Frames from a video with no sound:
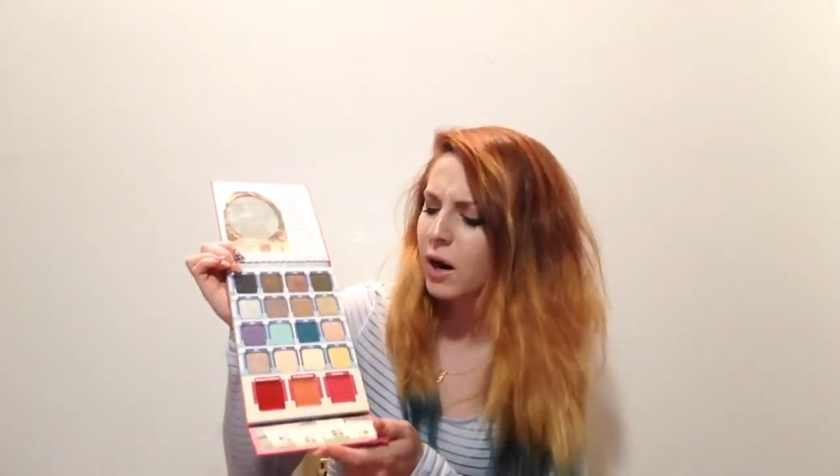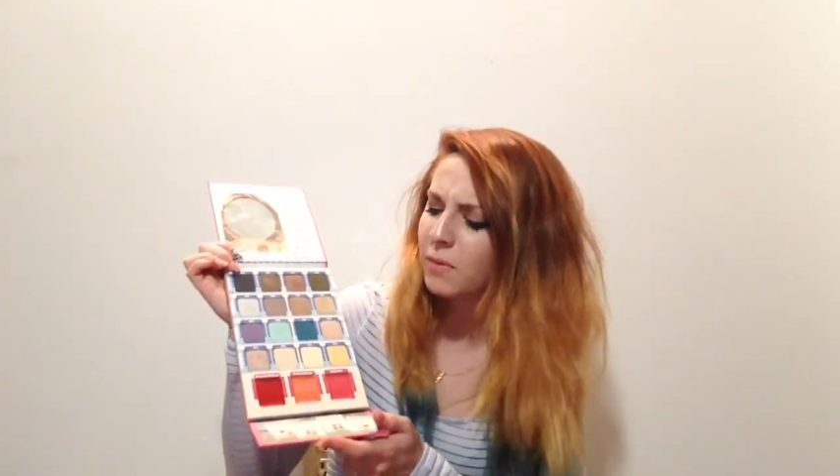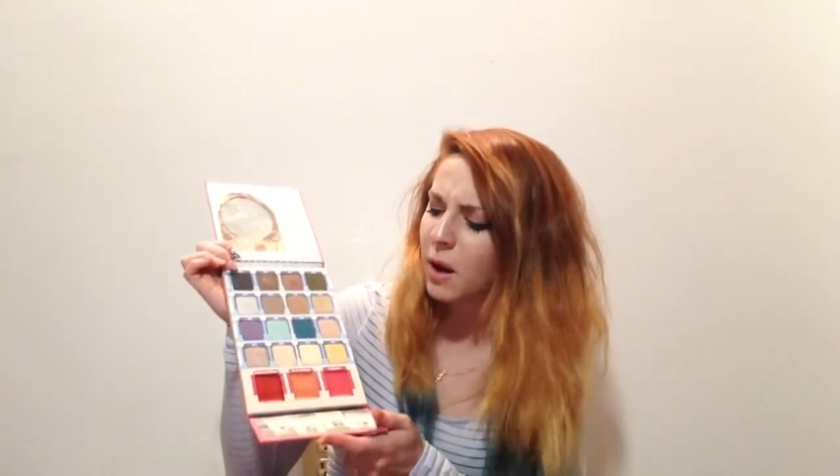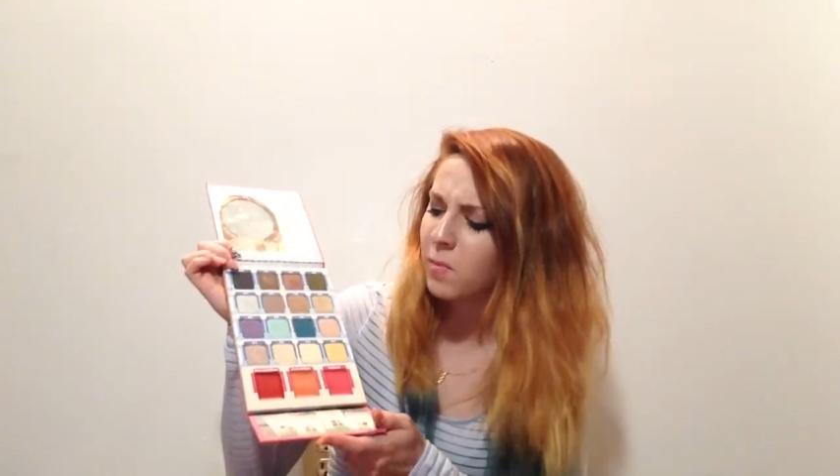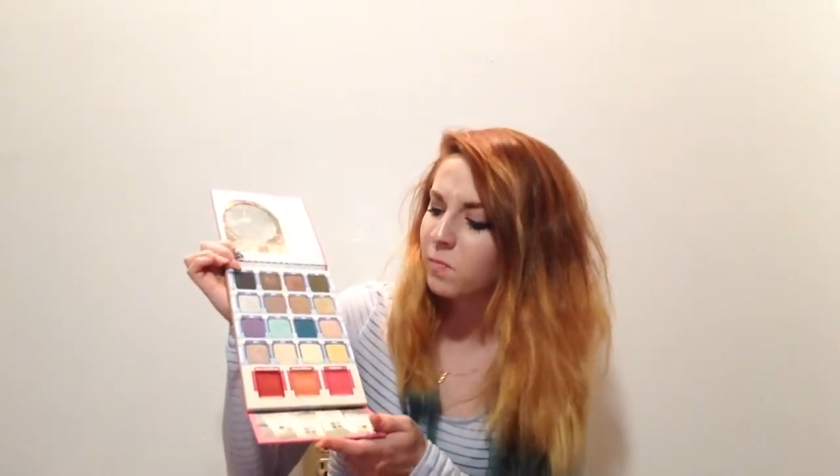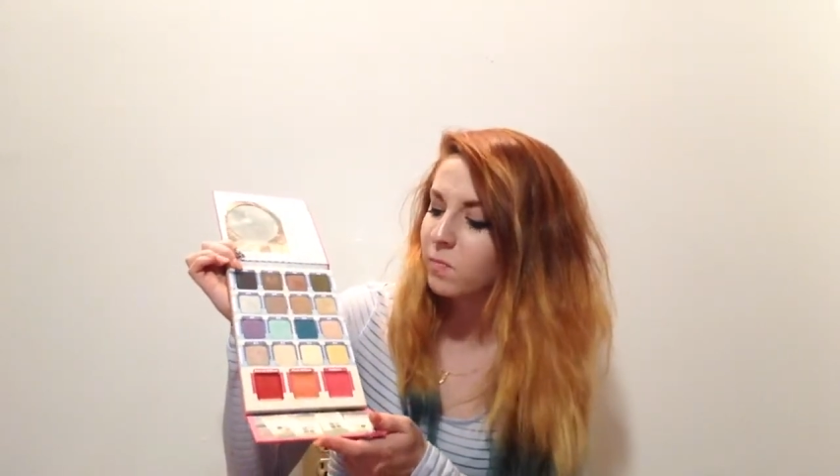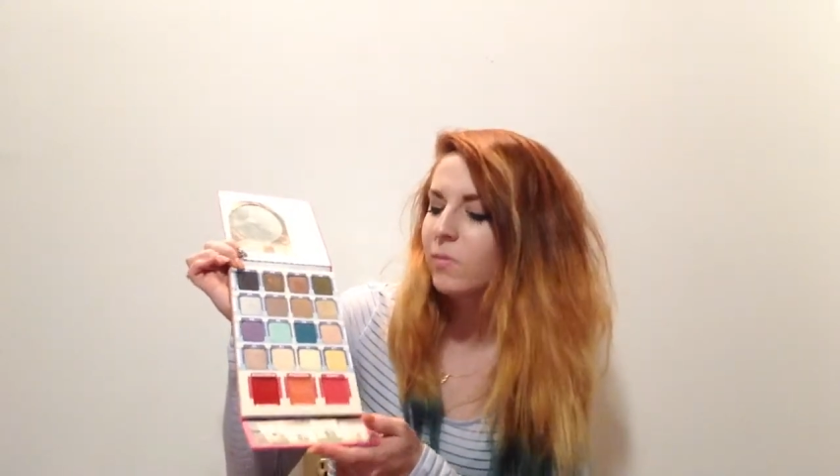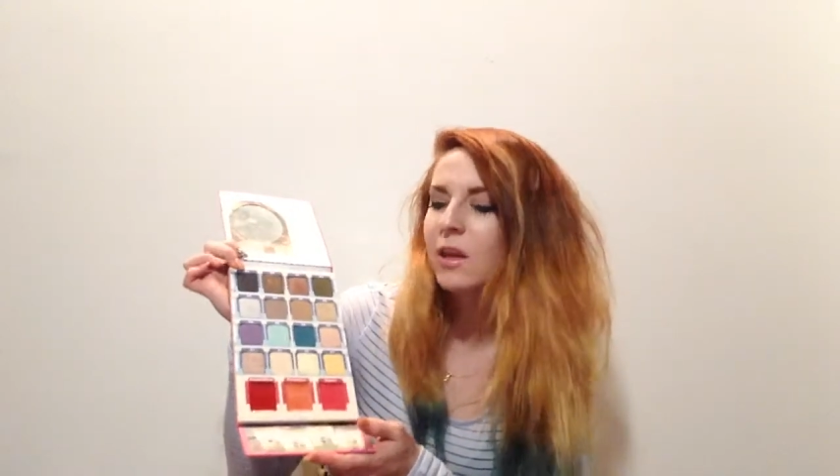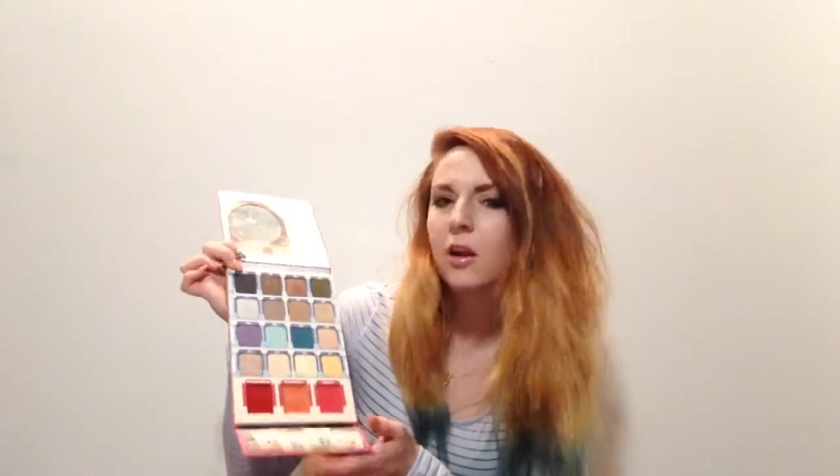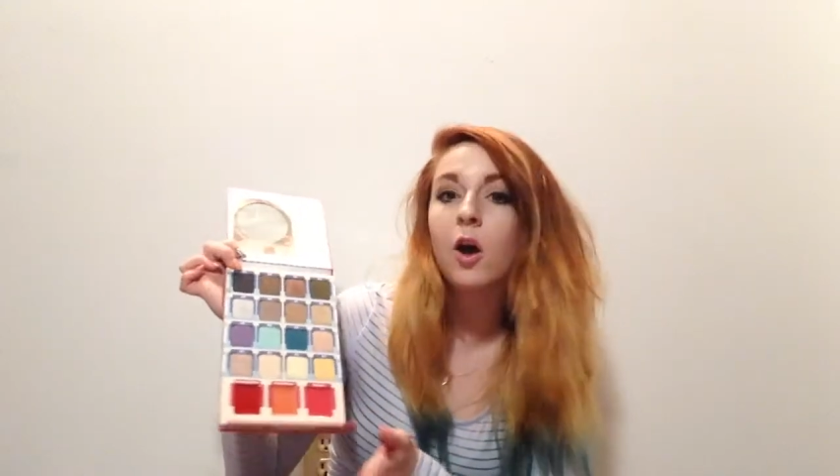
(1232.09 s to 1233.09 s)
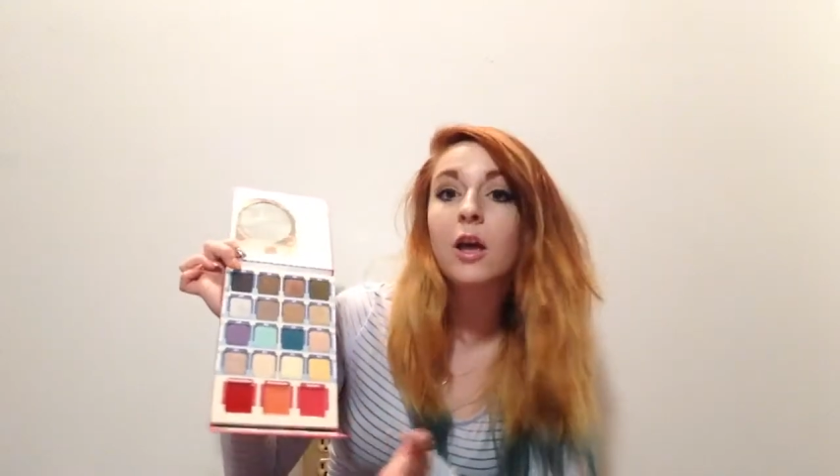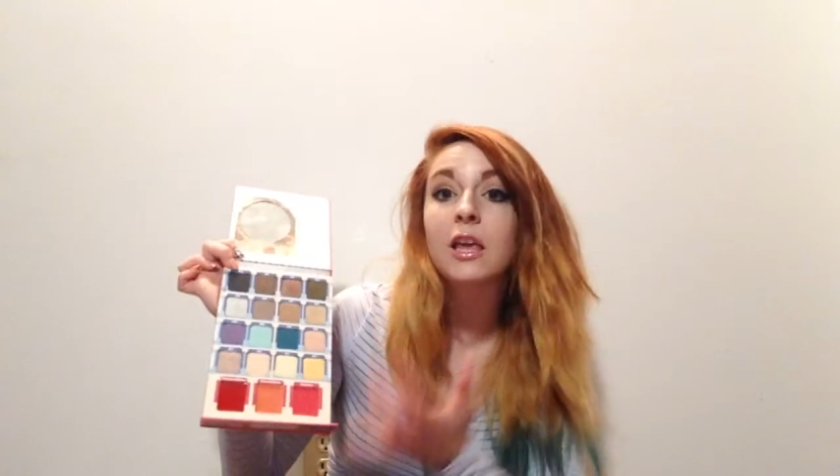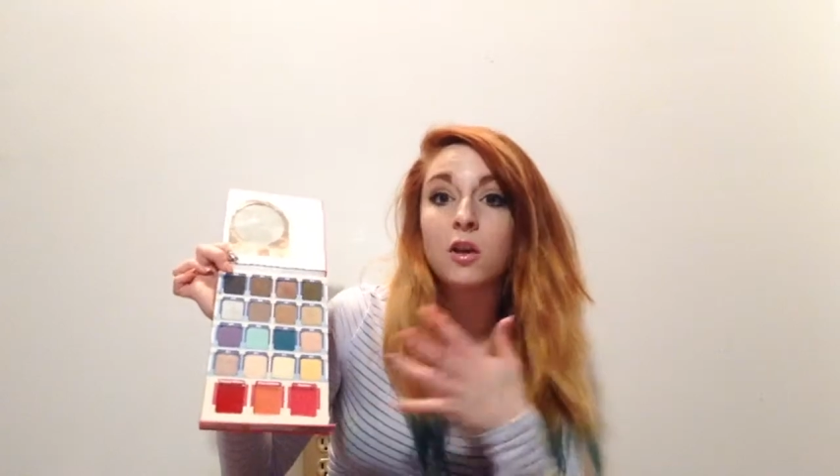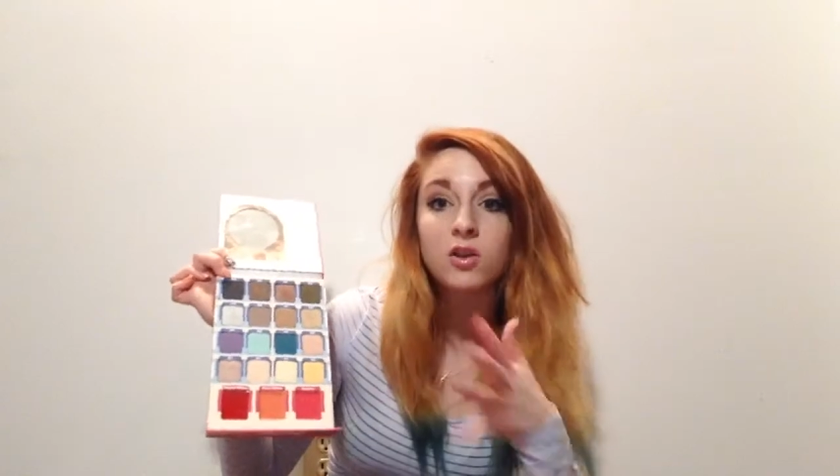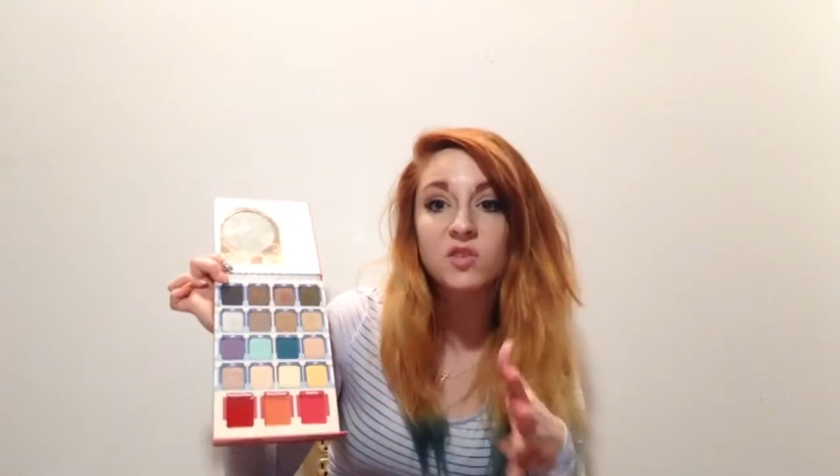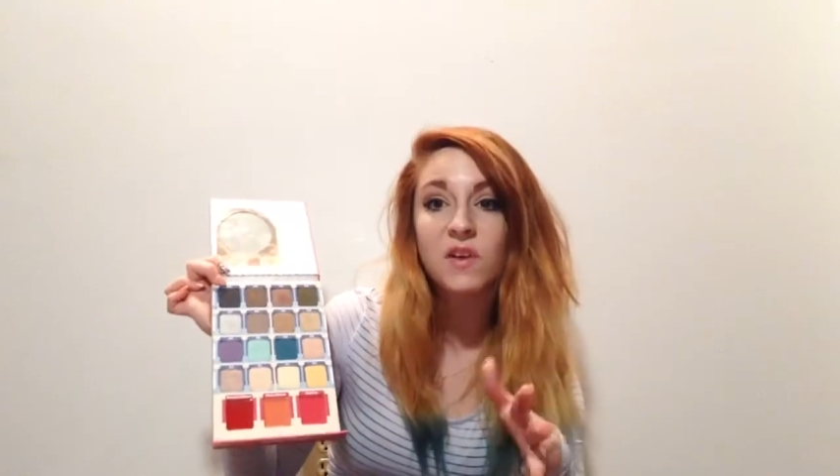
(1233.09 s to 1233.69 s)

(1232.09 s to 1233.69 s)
I'm not, you know, a huge